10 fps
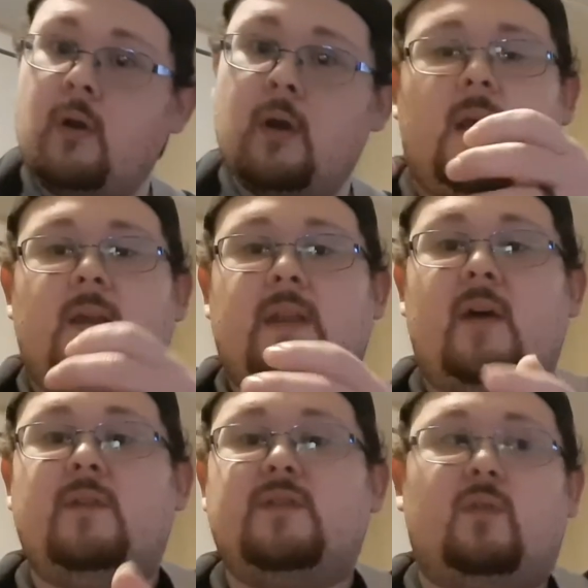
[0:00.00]
And
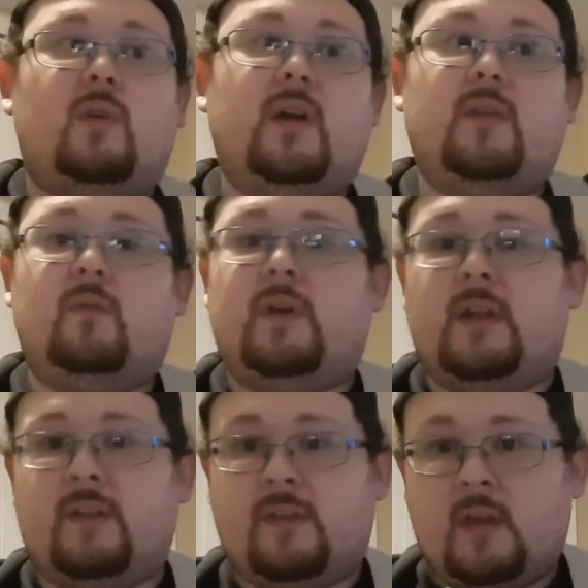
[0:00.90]
that was the run
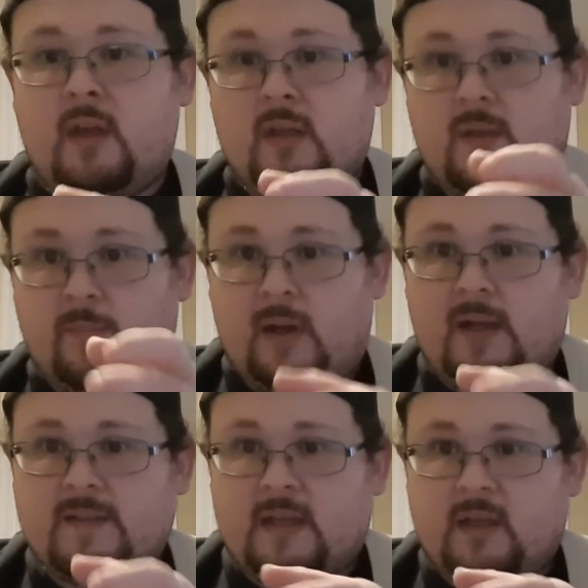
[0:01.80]
with the
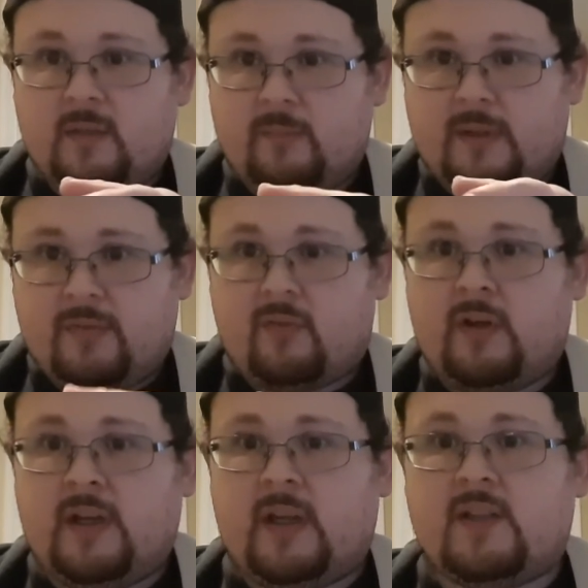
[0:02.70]
Boss
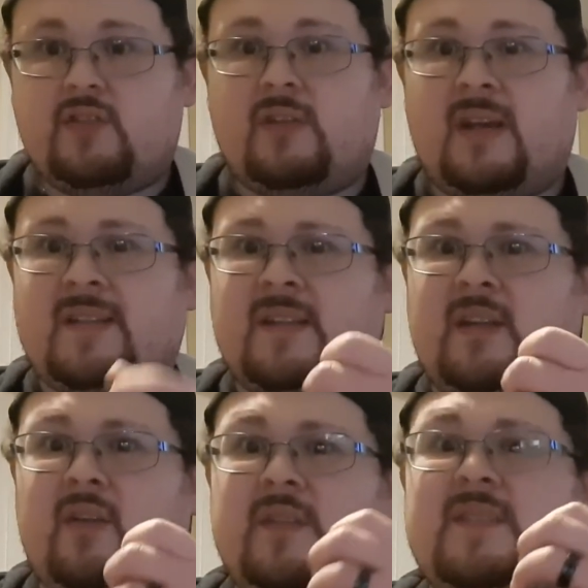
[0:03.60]
LMB-3. As you guys can
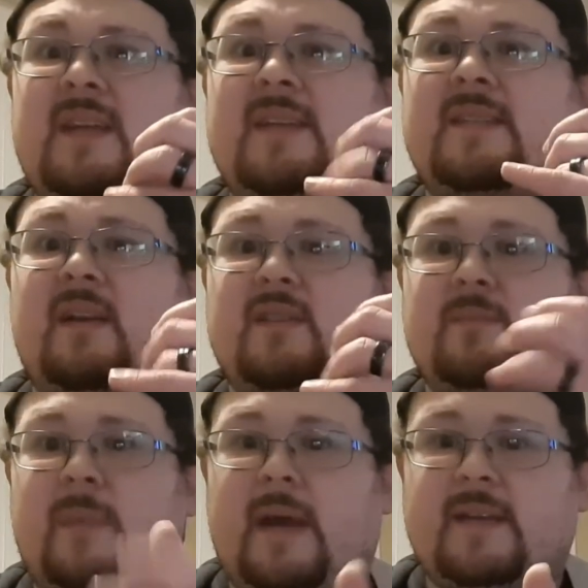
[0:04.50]
hear, this thing sounds
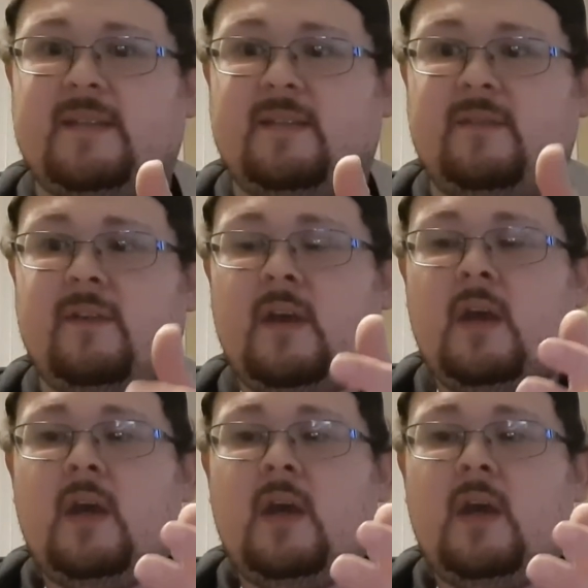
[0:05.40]
massive.